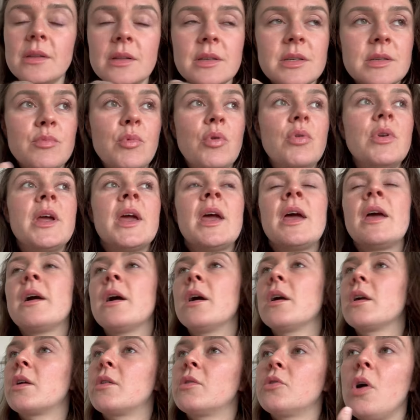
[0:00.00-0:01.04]
this morning
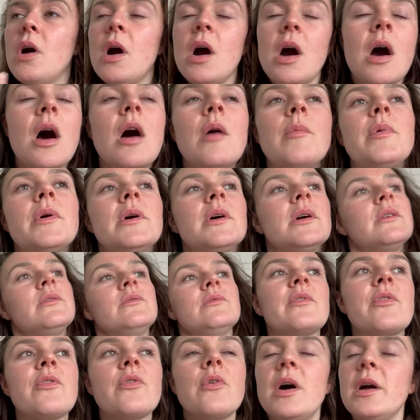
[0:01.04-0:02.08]
I got up
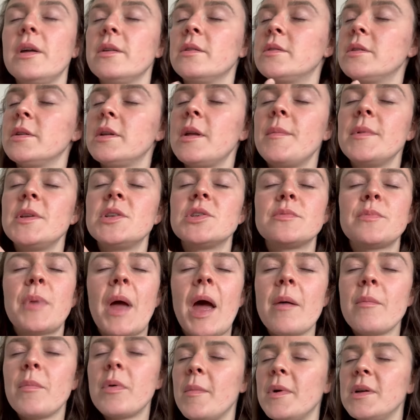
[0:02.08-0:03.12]
and thought, let me just
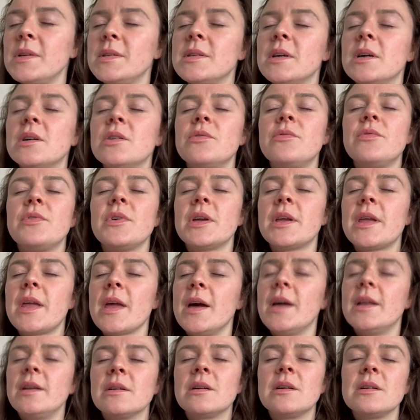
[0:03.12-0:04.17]
pamper myself
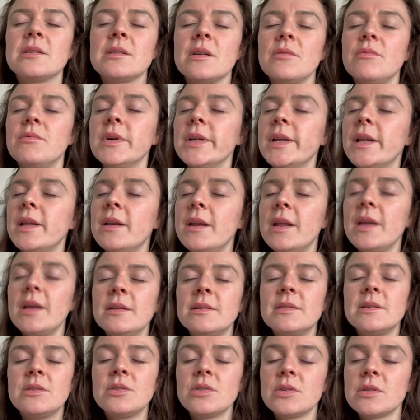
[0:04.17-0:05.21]
again, because I really need
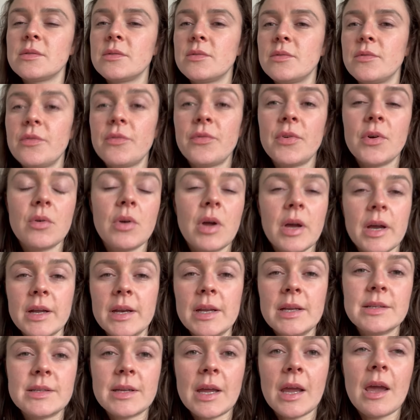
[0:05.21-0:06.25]
to just feel like I
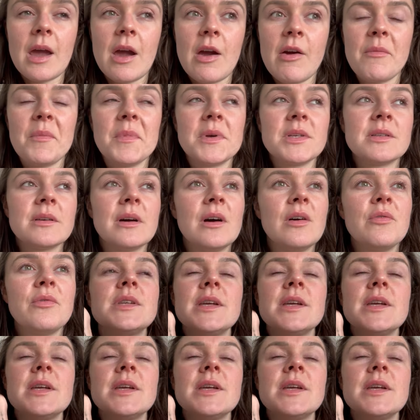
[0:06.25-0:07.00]
need to take care of myself.